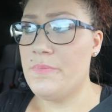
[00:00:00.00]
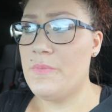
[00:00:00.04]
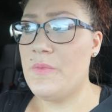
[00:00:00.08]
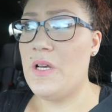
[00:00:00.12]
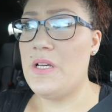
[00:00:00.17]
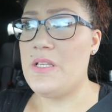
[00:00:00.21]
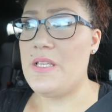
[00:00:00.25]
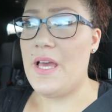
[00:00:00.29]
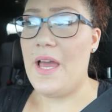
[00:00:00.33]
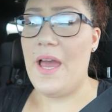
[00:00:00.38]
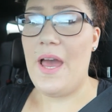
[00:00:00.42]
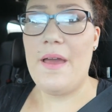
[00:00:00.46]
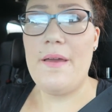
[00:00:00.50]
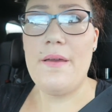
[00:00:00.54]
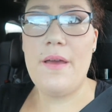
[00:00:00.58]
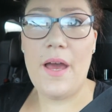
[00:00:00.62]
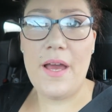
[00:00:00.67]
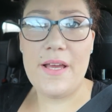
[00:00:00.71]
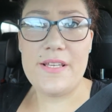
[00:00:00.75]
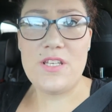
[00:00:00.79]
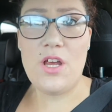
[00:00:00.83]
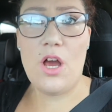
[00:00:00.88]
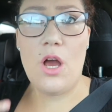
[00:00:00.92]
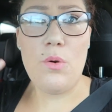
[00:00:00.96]
because
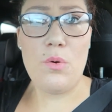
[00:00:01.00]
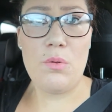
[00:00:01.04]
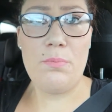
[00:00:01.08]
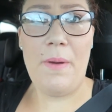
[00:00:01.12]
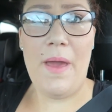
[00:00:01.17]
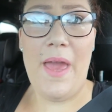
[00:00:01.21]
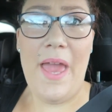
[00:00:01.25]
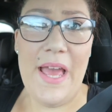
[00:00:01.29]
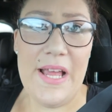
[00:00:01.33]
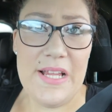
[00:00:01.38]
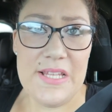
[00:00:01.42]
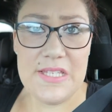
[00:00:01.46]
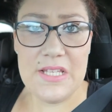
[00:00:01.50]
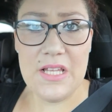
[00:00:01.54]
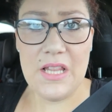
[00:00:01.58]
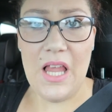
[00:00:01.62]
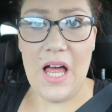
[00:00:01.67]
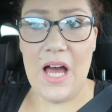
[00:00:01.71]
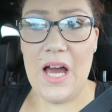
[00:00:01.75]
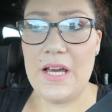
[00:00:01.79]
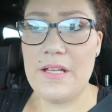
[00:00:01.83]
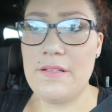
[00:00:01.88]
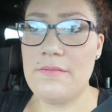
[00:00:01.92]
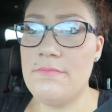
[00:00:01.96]
I talk with my hands a
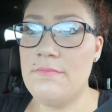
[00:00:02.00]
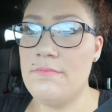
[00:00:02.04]
lot,